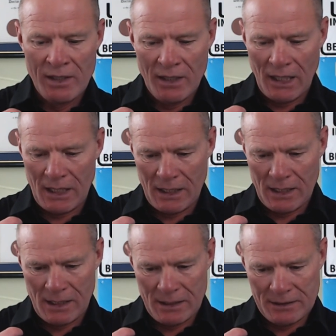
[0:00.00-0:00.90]

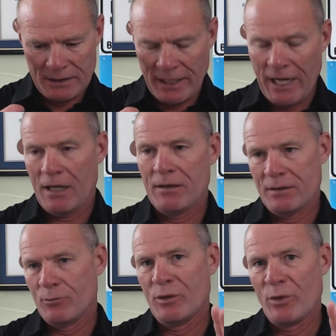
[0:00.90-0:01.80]
yeah,
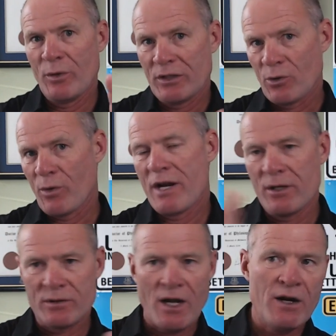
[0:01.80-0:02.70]
when we went to
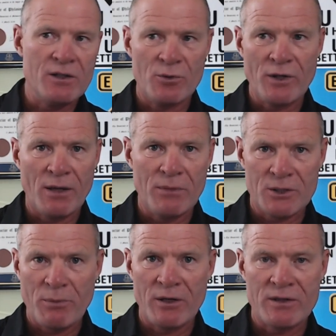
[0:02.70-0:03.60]
radial tires and we got
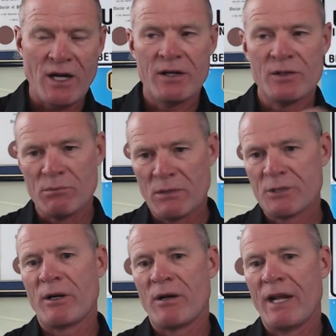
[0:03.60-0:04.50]
much better tires and
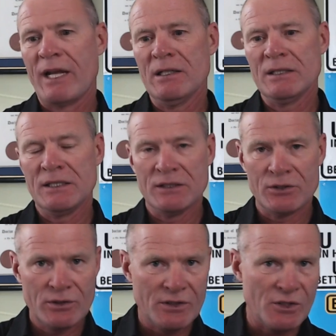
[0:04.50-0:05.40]
much better handling
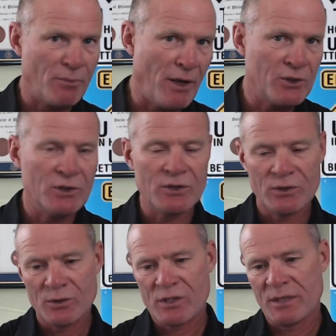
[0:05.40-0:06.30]
and suspensions
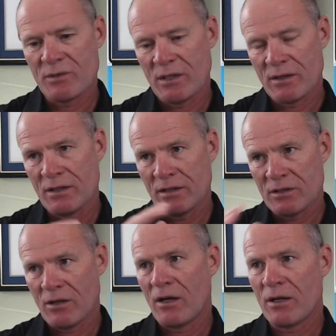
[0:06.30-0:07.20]
and those types of
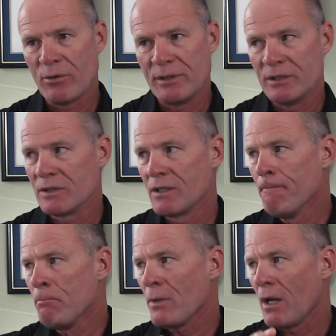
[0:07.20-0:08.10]
things on automobiles,
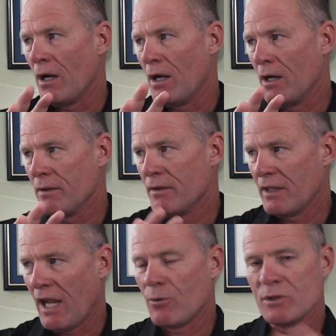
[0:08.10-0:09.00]

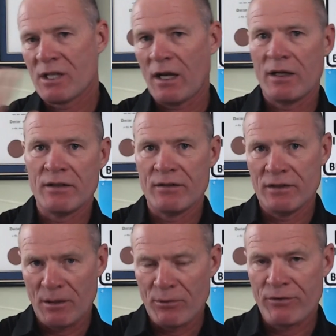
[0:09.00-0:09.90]
that was kind of the
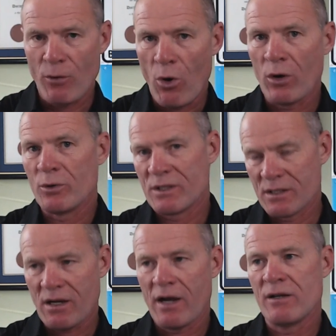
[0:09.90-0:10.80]
number four, was
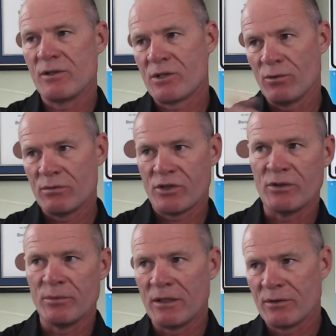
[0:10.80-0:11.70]
the tires to
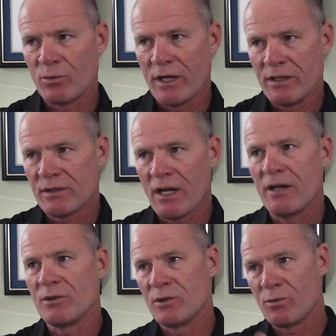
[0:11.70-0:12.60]
steel belted radial
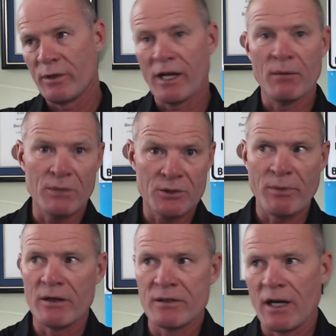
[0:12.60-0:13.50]
tires, as we got much
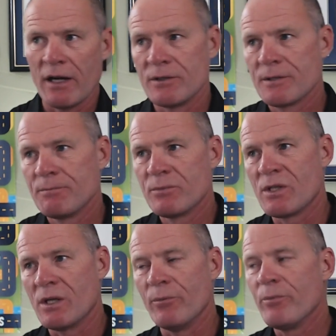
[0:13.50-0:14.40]
better tires. So